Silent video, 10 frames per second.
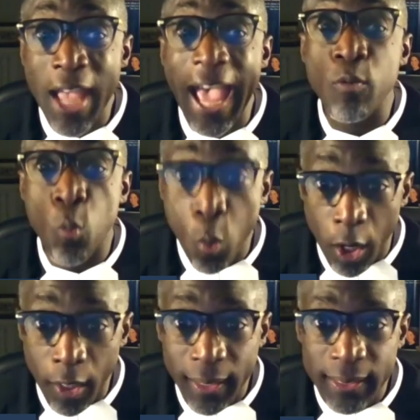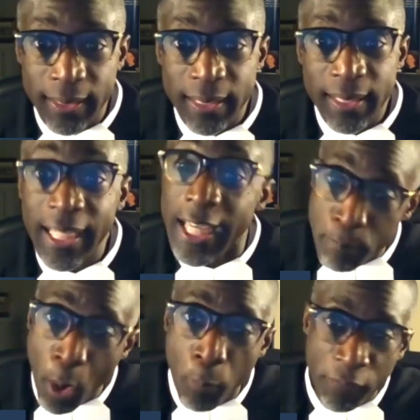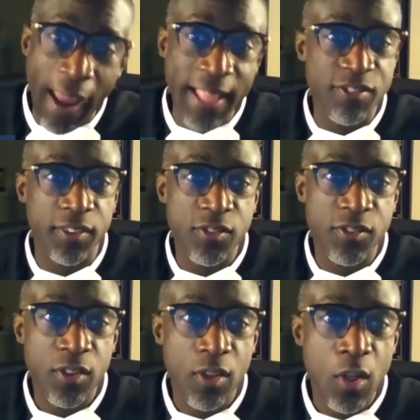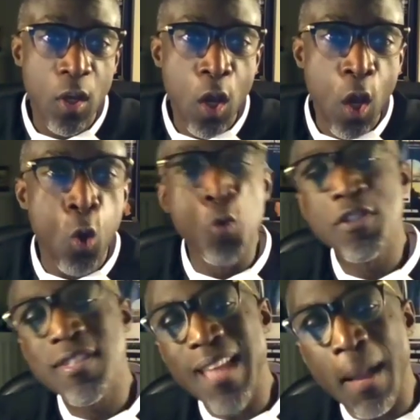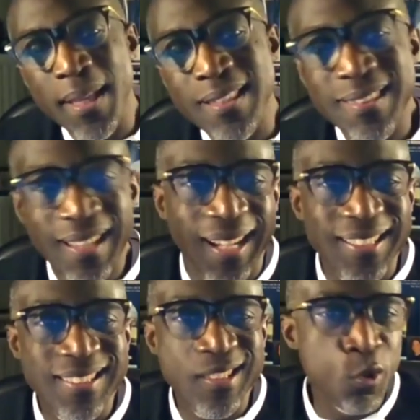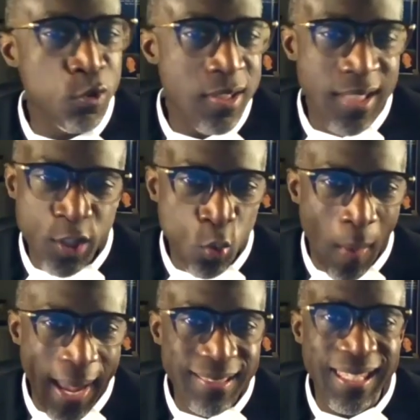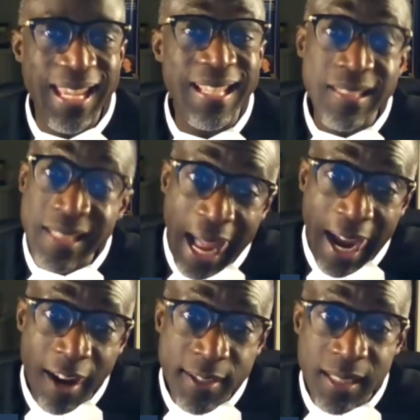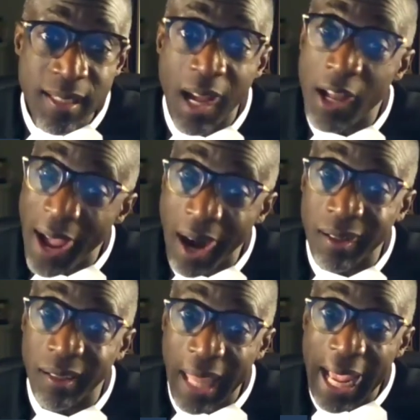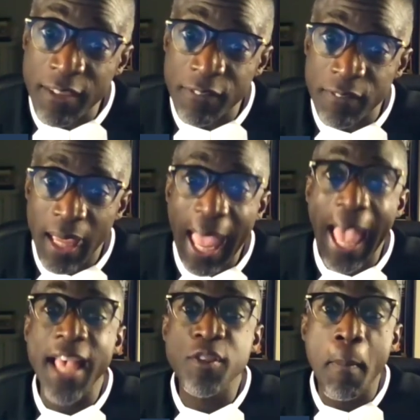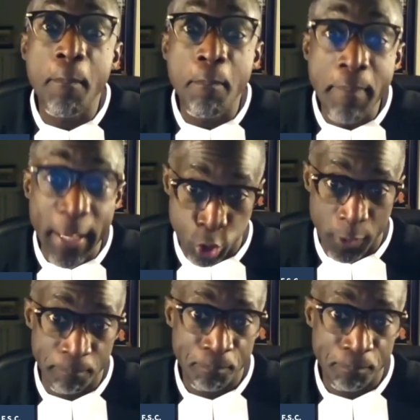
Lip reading: at work in Pope Francis, who summons us to situate the entirety of our life as mission.